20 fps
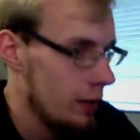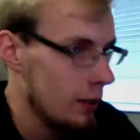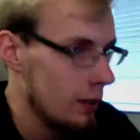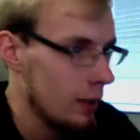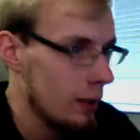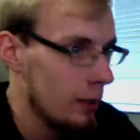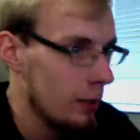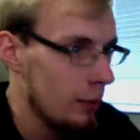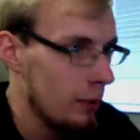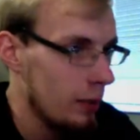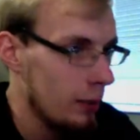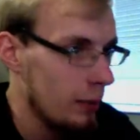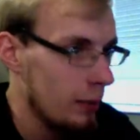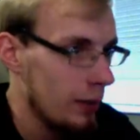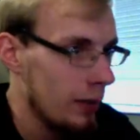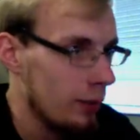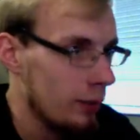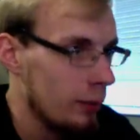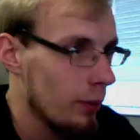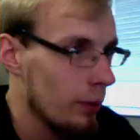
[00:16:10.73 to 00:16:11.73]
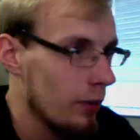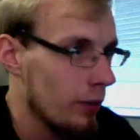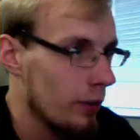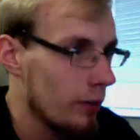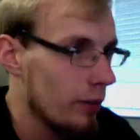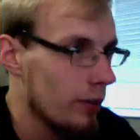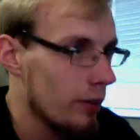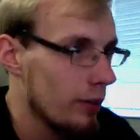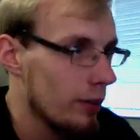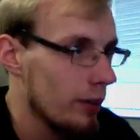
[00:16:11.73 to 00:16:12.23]
I'm on Maya
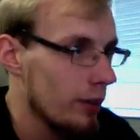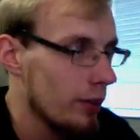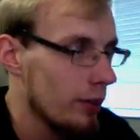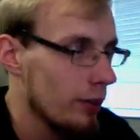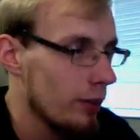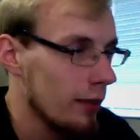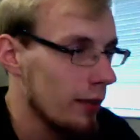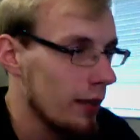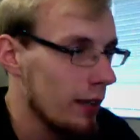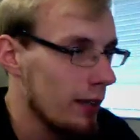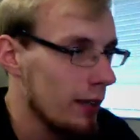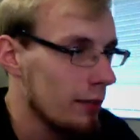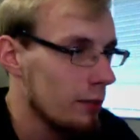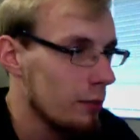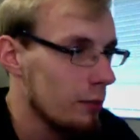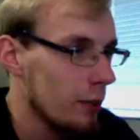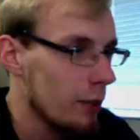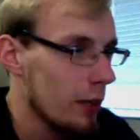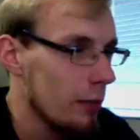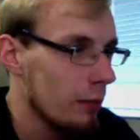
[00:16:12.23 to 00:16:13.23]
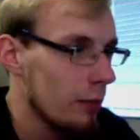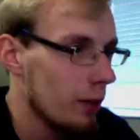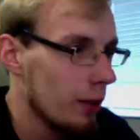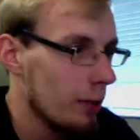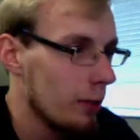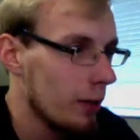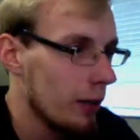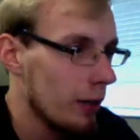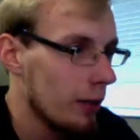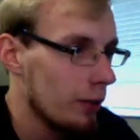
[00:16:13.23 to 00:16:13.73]
2013, so I can't even blame it on
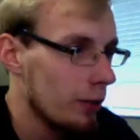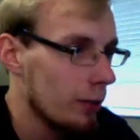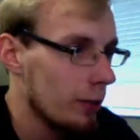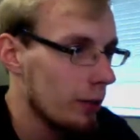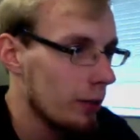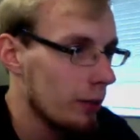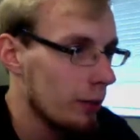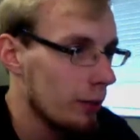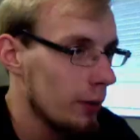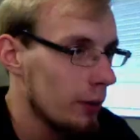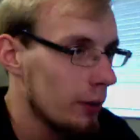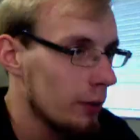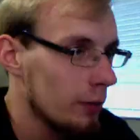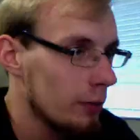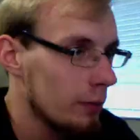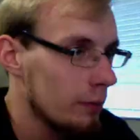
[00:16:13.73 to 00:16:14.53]
Maya 2012.